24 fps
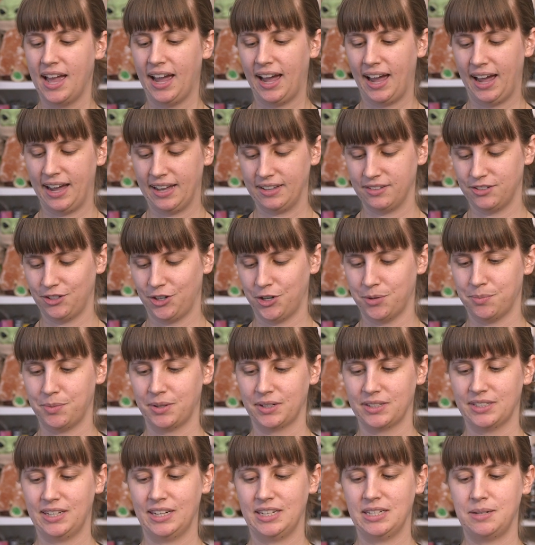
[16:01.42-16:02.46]
as her
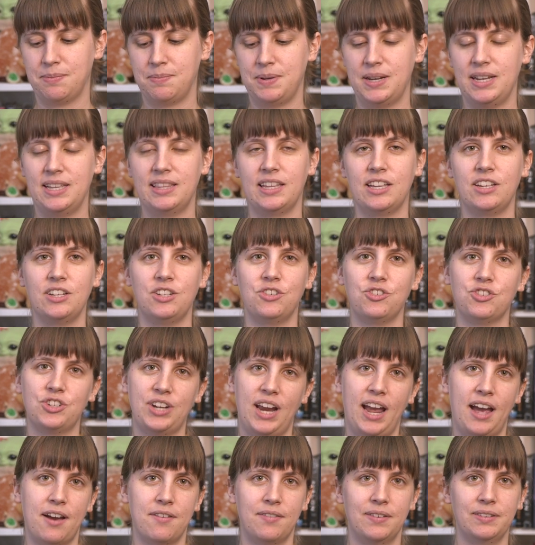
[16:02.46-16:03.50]
books tend to be. They usually
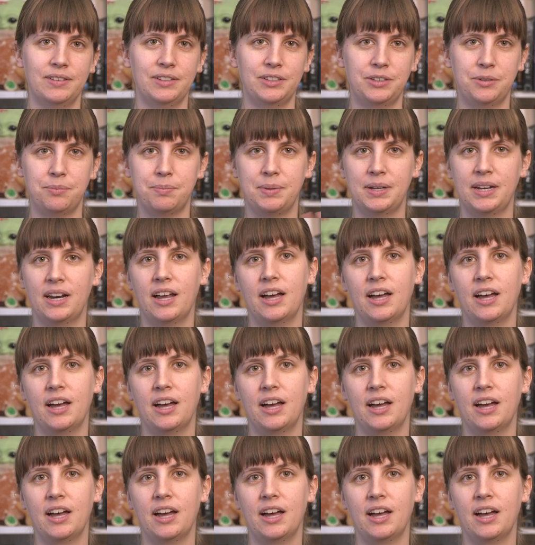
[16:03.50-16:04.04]
have a little bit